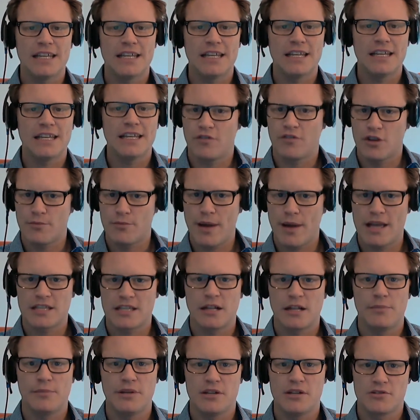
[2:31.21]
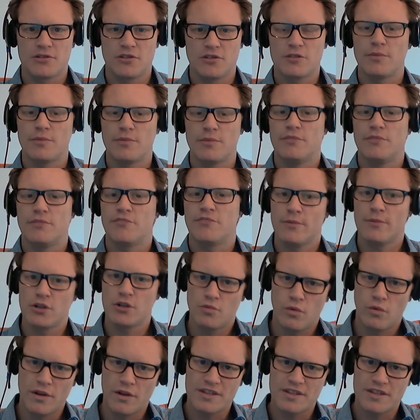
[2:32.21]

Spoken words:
because for the past couple of years those have been very much